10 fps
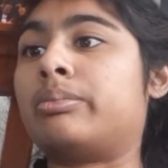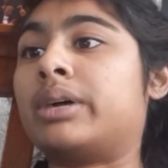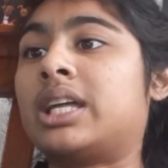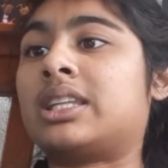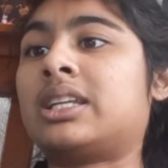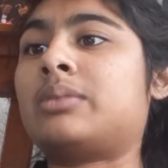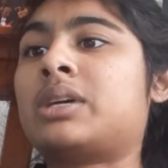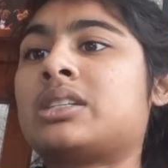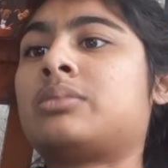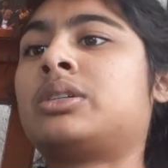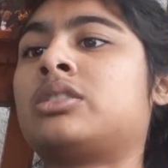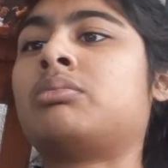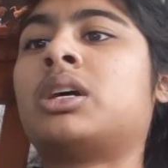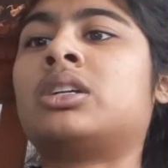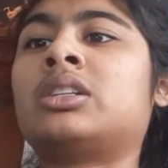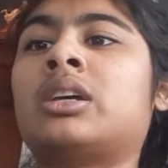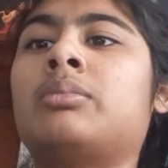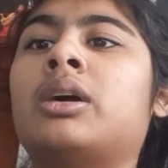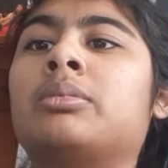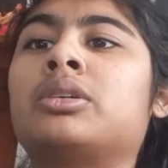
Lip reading: but then he makes a bunch of modern day pop